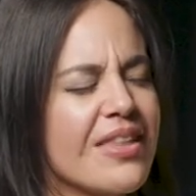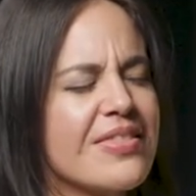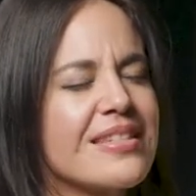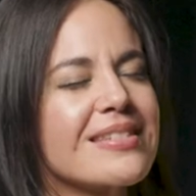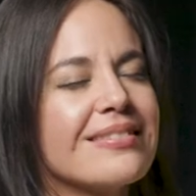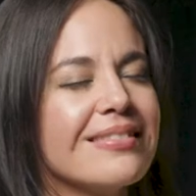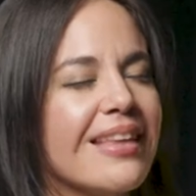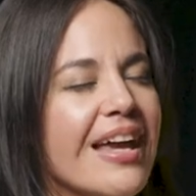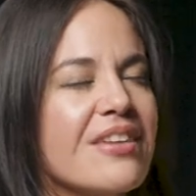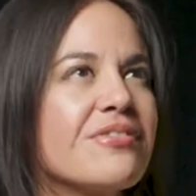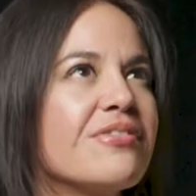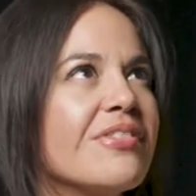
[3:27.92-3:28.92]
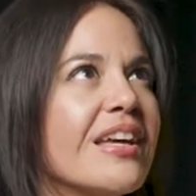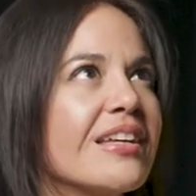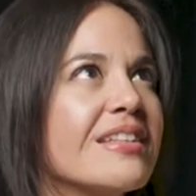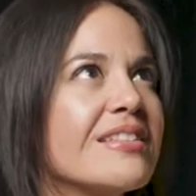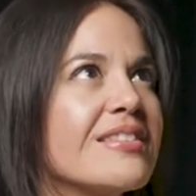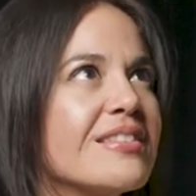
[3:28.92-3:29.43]
this life that
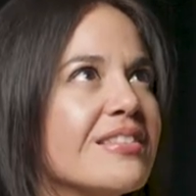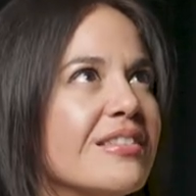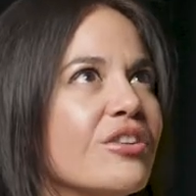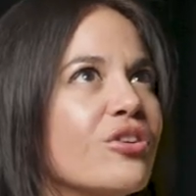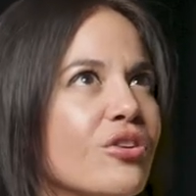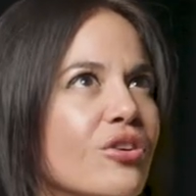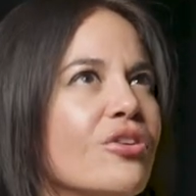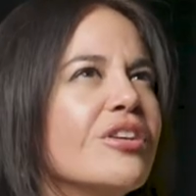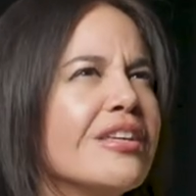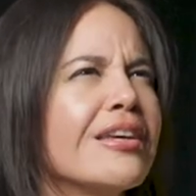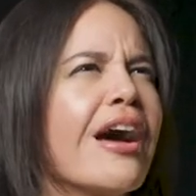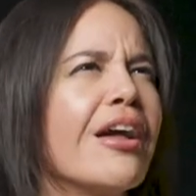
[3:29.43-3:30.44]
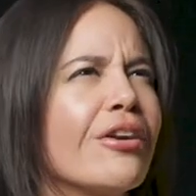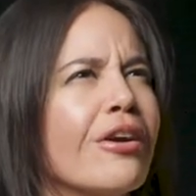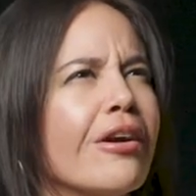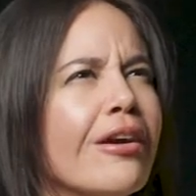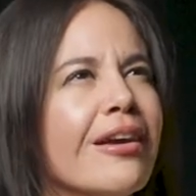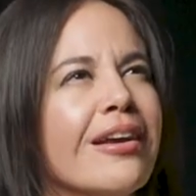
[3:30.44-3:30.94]
is cookie
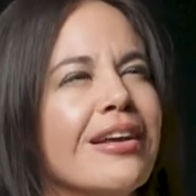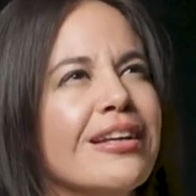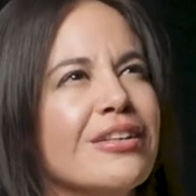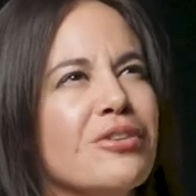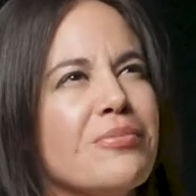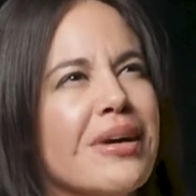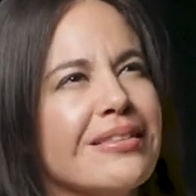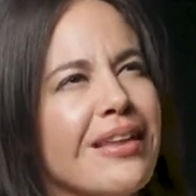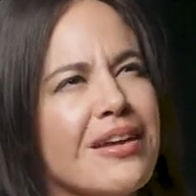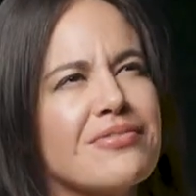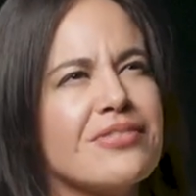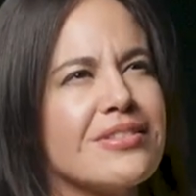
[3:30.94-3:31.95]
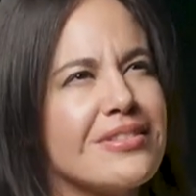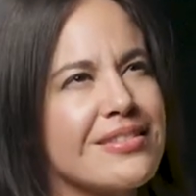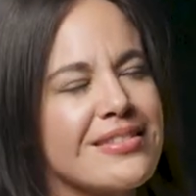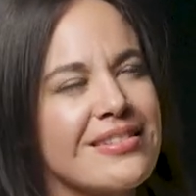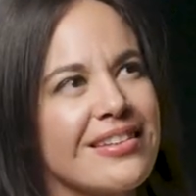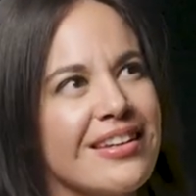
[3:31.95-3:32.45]
cutter. You know, my life is,
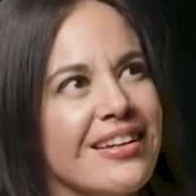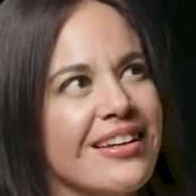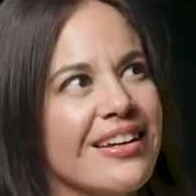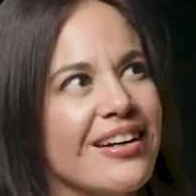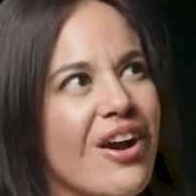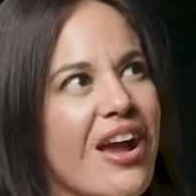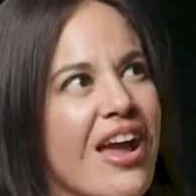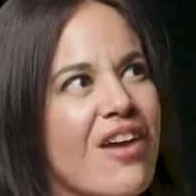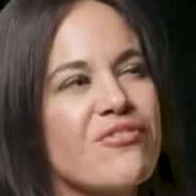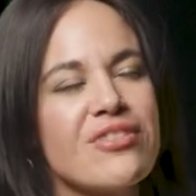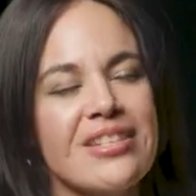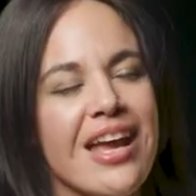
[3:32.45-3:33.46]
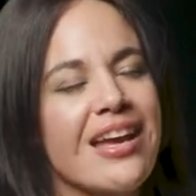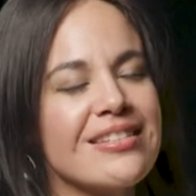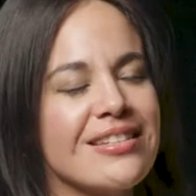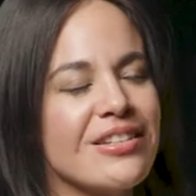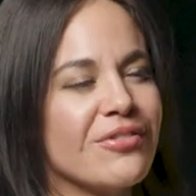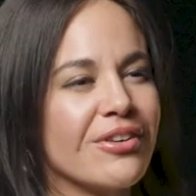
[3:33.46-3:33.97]
every day is
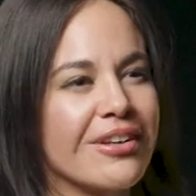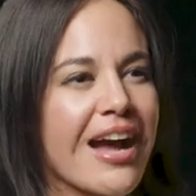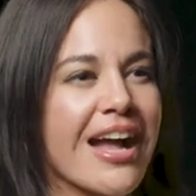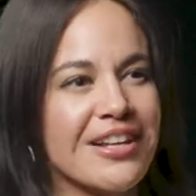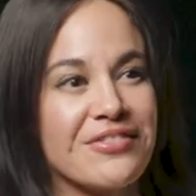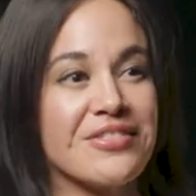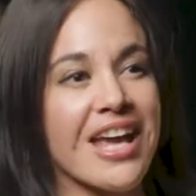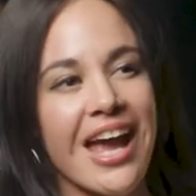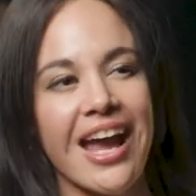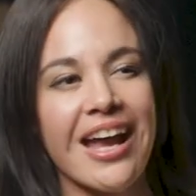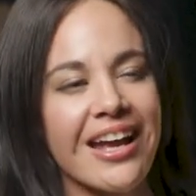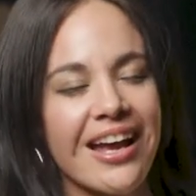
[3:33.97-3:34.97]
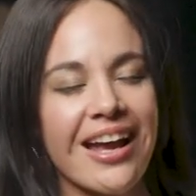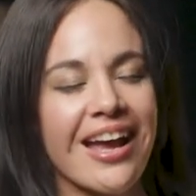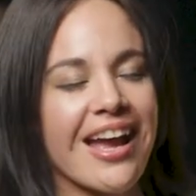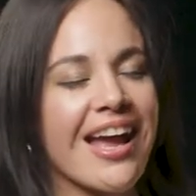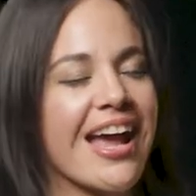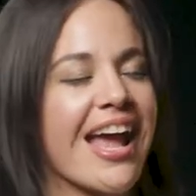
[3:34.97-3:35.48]
a different kind of day.
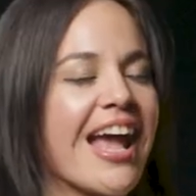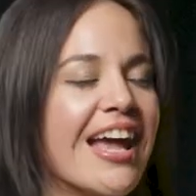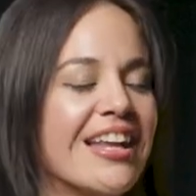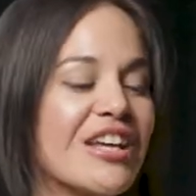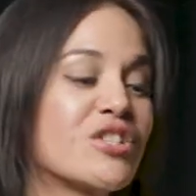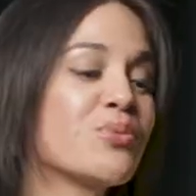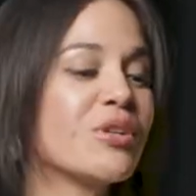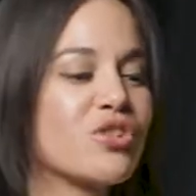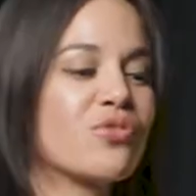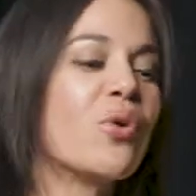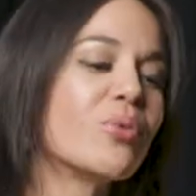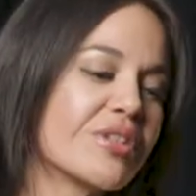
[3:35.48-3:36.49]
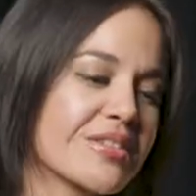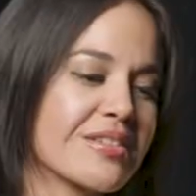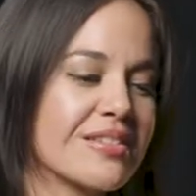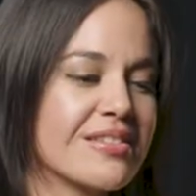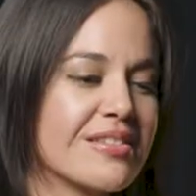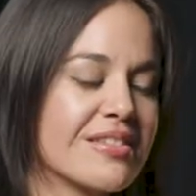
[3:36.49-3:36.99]
And I switch
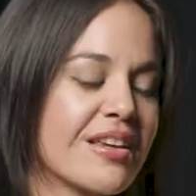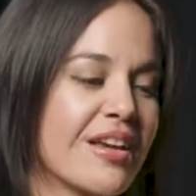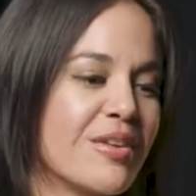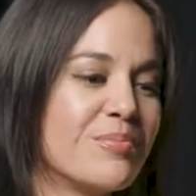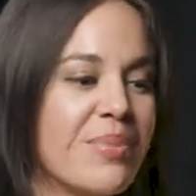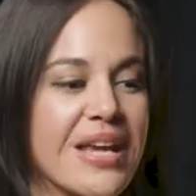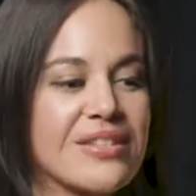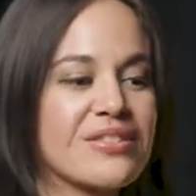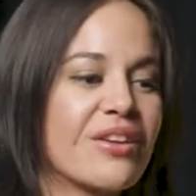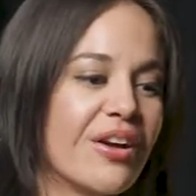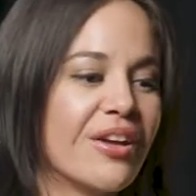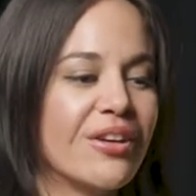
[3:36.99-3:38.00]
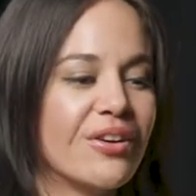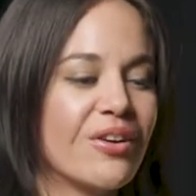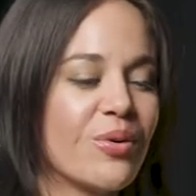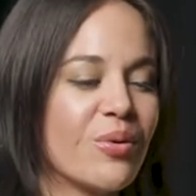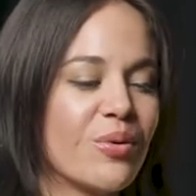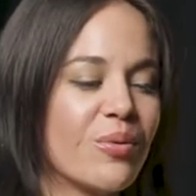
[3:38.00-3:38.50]
focuses based on
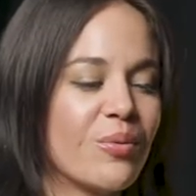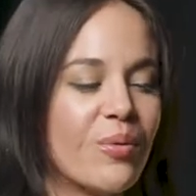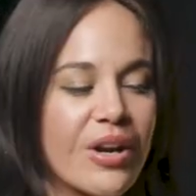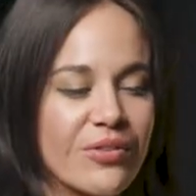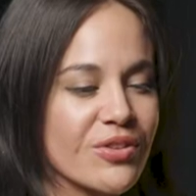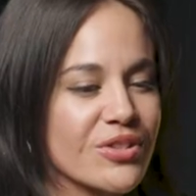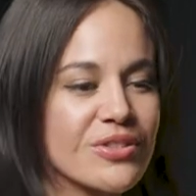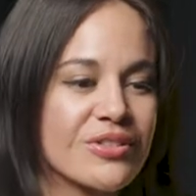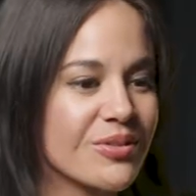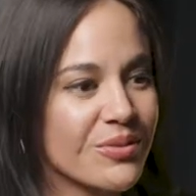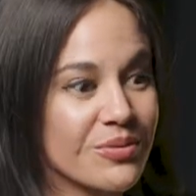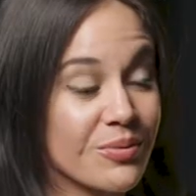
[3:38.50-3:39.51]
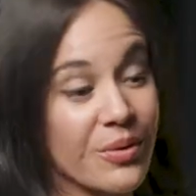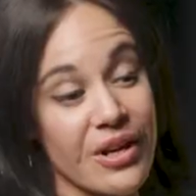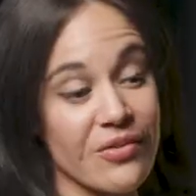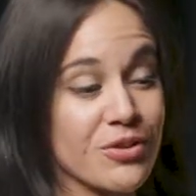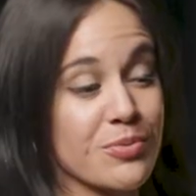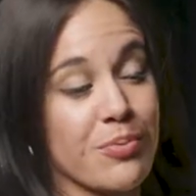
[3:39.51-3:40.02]
whatever's
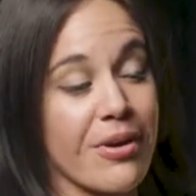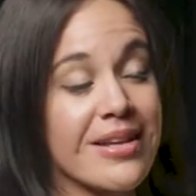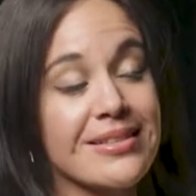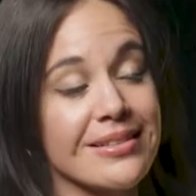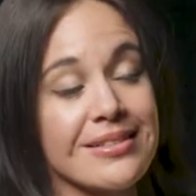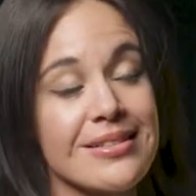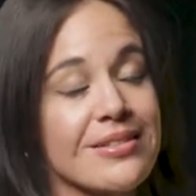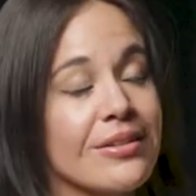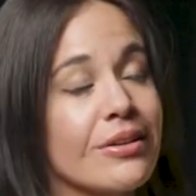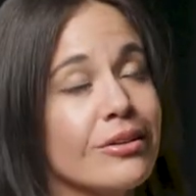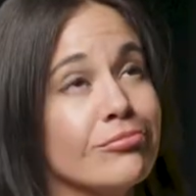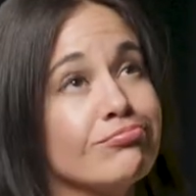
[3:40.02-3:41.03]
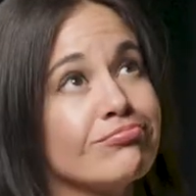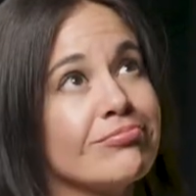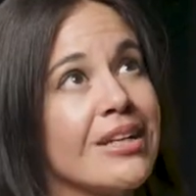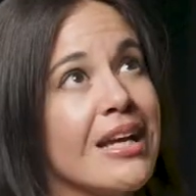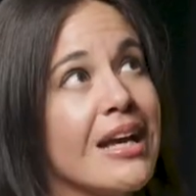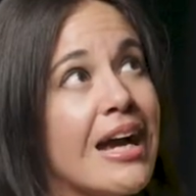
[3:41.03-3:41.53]
present. So,
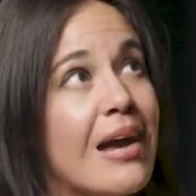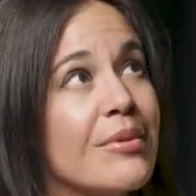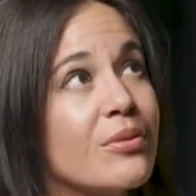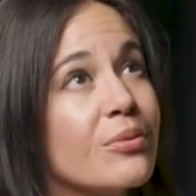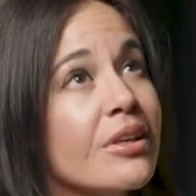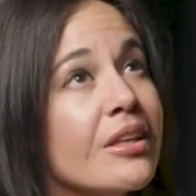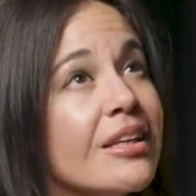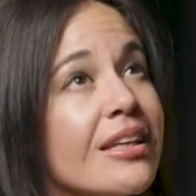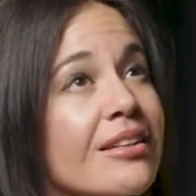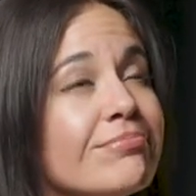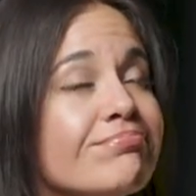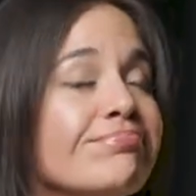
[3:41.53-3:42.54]
I mean, really,